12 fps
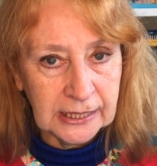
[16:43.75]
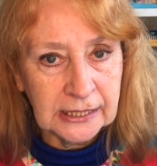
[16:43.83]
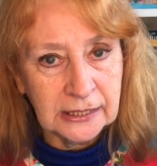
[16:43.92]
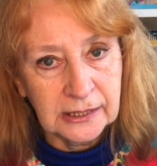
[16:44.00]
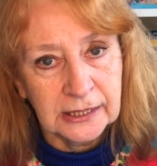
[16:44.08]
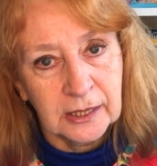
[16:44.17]
and I
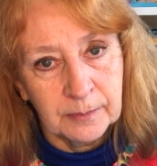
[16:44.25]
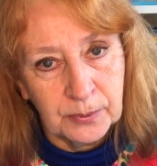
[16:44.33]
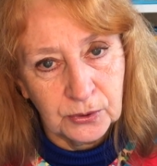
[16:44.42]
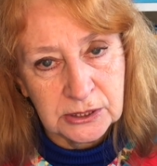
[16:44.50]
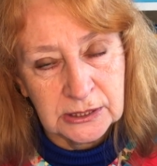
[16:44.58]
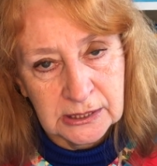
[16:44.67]
think I'm
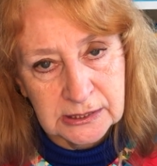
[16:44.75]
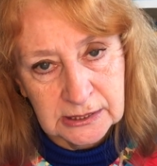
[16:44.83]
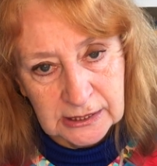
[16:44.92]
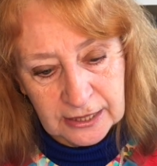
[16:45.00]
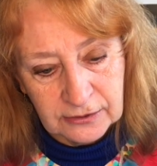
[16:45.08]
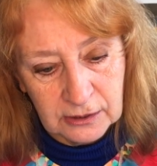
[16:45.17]
putting it
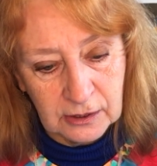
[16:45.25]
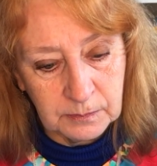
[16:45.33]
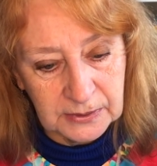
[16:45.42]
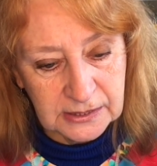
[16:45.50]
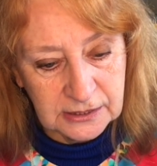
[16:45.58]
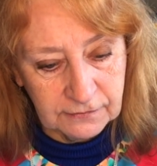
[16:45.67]
together a
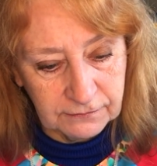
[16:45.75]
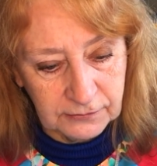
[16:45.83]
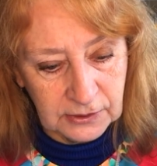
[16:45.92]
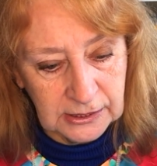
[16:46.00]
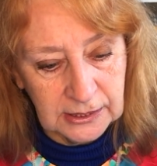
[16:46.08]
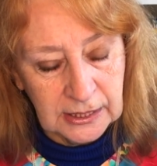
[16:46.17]
bit
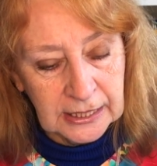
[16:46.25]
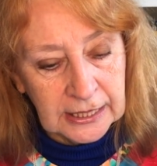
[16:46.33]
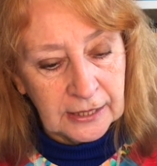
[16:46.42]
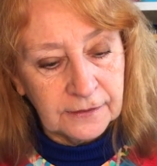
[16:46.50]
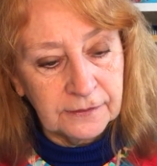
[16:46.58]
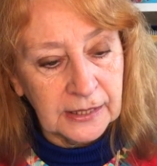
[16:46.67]
differently
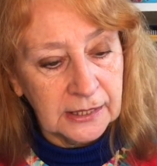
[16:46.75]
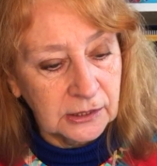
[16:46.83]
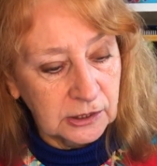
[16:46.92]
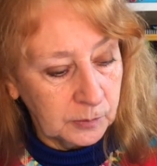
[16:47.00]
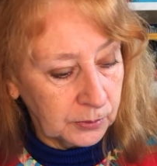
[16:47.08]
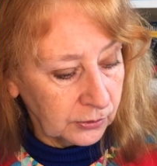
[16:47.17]
than
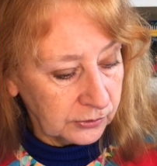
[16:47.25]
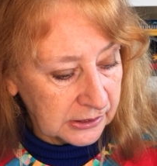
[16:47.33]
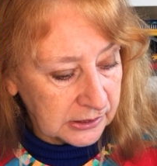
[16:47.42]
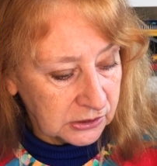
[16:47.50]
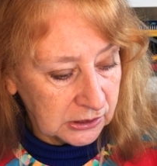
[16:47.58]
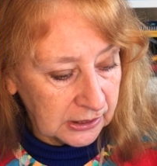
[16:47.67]
you put
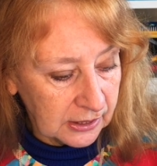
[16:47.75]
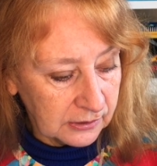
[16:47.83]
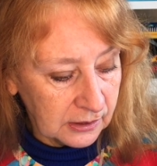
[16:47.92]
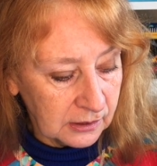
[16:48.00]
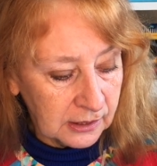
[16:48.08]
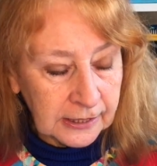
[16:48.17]
this
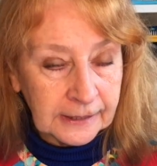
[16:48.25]
together.